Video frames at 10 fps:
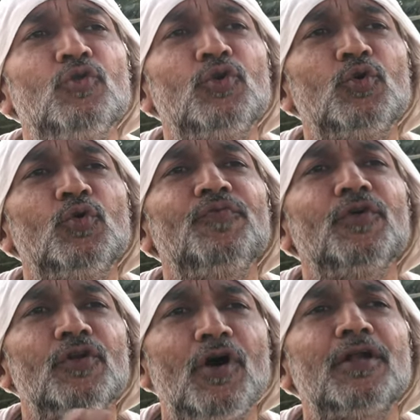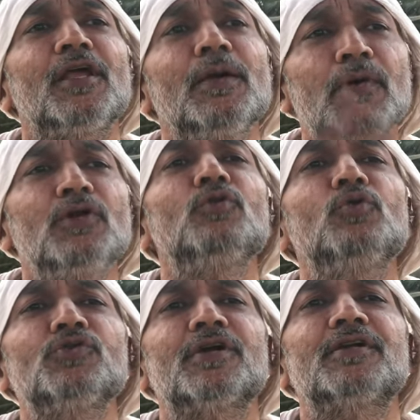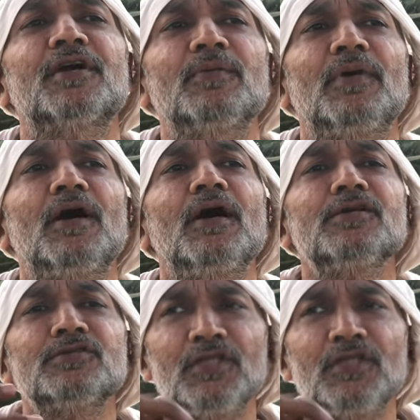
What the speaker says: to do, if you are not able to do shatkarmas,